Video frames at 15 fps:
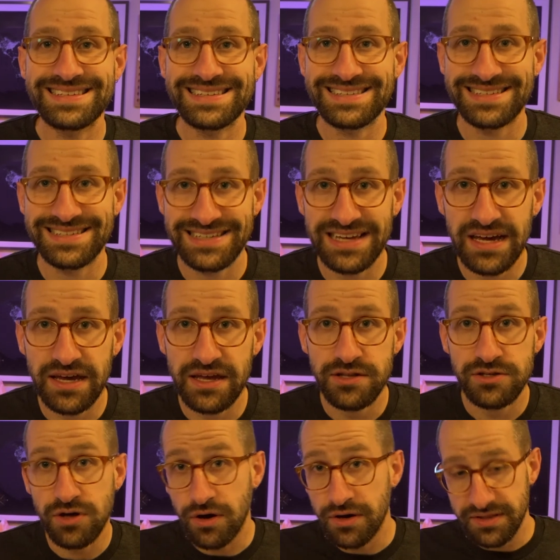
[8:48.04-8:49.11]

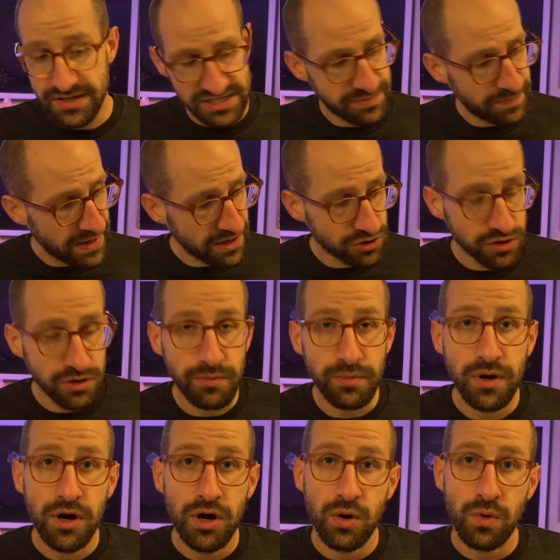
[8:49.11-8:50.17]
designs on the spectrum,
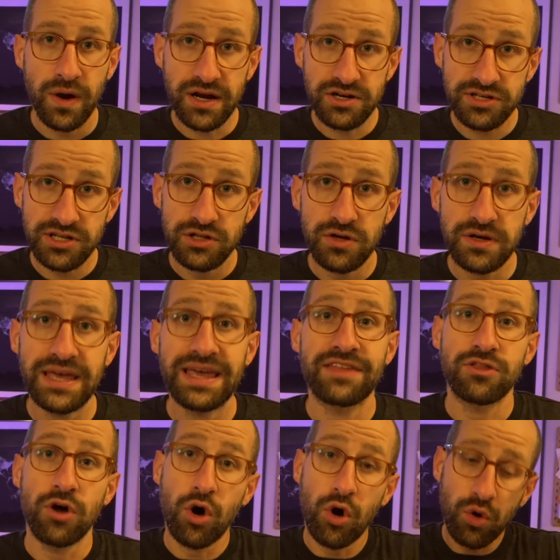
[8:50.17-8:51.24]
we're actually looking at
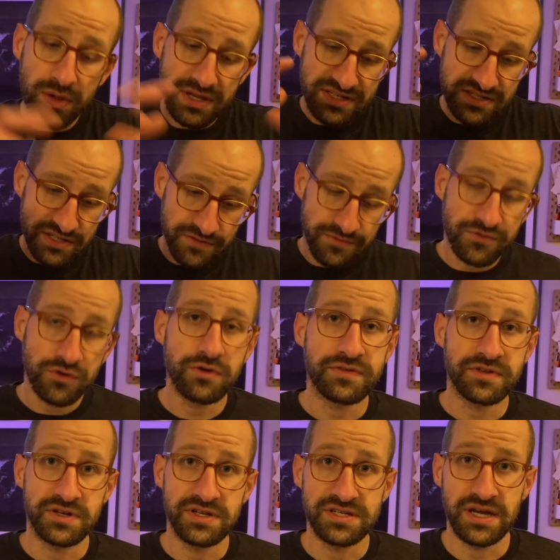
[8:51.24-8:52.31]
the holistic view of
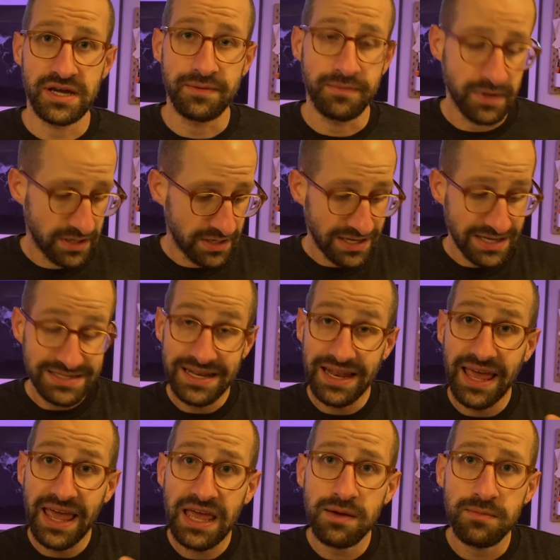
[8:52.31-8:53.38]
the design. Is it
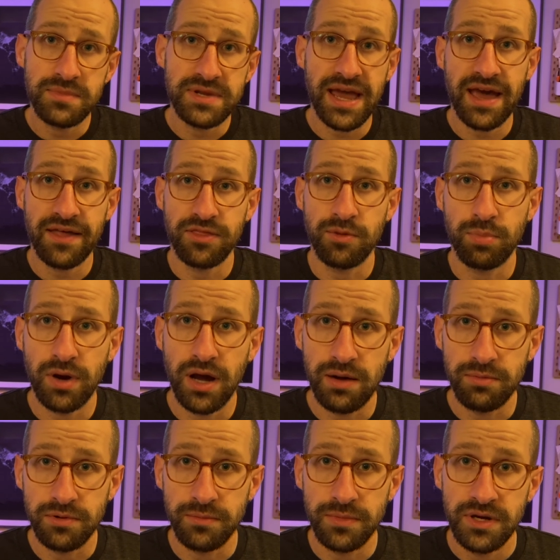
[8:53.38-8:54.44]
aimed at the
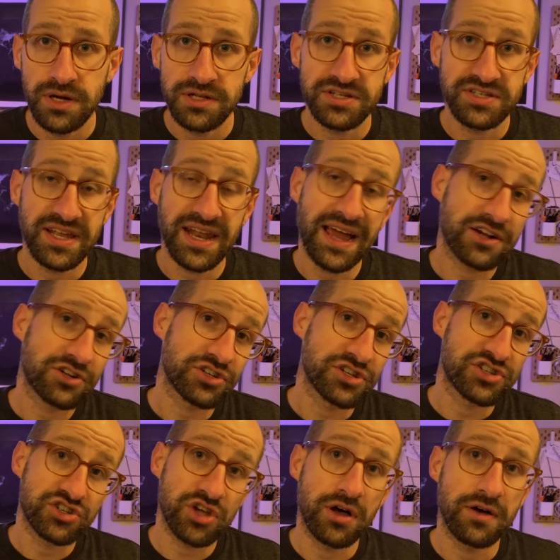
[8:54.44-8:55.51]
problem? Does it actually
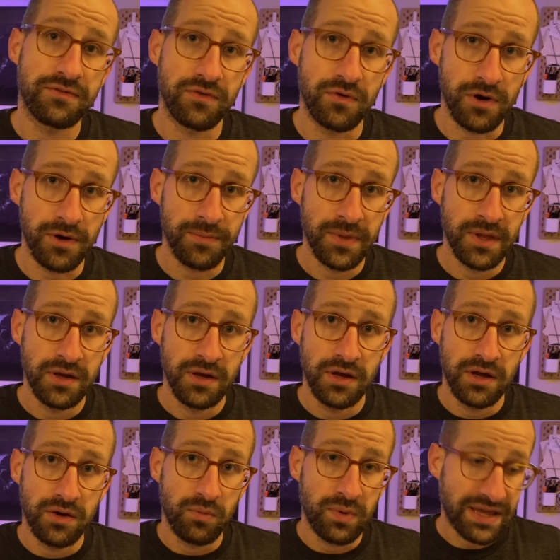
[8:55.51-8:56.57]
solve for it?
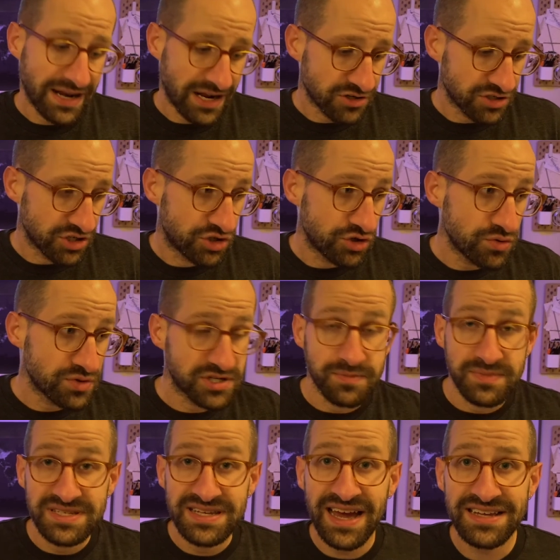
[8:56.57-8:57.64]
We can actually do some
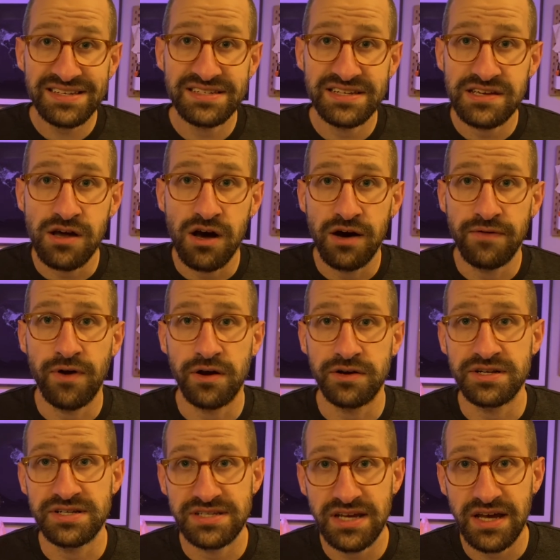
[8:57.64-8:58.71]
testing of our
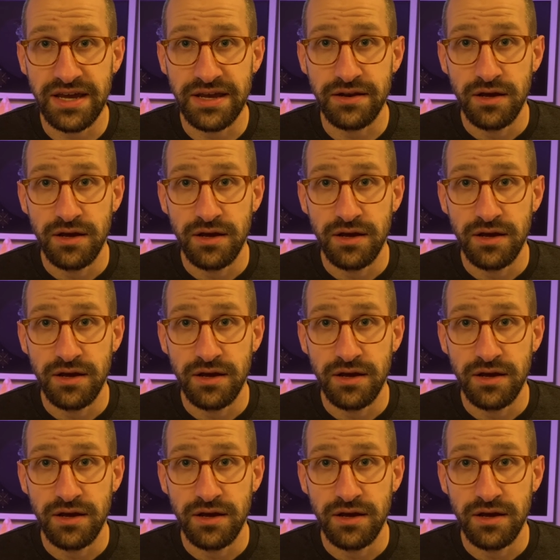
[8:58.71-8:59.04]
design.